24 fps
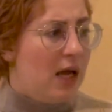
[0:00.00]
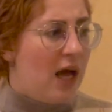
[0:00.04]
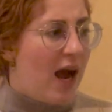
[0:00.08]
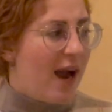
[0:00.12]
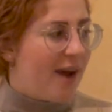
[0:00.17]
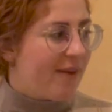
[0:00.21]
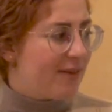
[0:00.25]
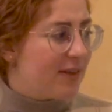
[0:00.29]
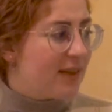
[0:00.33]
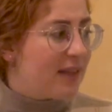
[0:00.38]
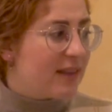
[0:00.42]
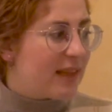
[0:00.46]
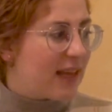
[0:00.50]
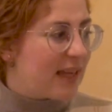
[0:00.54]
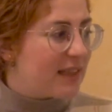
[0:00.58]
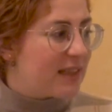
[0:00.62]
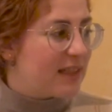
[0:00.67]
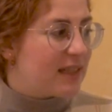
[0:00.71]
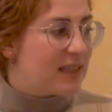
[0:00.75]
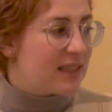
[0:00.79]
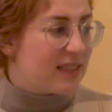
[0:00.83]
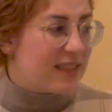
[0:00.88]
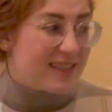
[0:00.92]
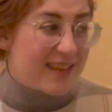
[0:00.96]
I think that that's
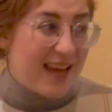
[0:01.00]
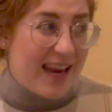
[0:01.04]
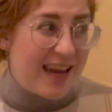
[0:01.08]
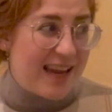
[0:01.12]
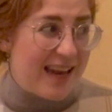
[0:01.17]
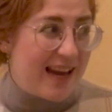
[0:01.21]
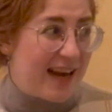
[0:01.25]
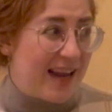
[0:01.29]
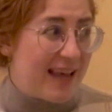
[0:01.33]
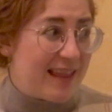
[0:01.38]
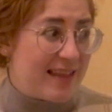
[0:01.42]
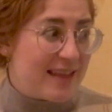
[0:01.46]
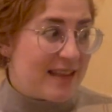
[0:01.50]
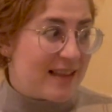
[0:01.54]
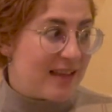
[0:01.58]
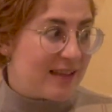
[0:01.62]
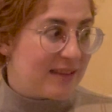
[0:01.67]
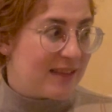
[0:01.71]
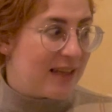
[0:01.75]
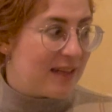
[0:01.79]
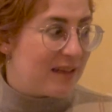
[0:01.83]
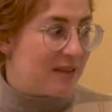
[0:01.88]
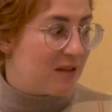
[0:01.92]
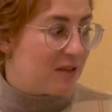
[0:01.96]
insane, and I think that
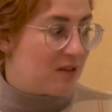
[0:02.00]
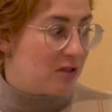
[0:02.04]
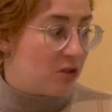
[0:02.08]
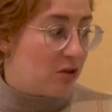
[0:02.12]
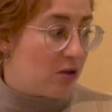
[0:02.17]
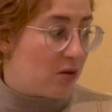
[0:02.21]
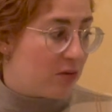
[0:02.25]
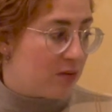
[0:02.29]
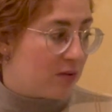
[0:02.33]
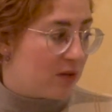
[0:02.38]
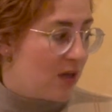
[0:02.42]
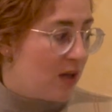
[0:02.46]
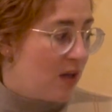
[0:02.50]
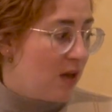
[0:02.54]
that shows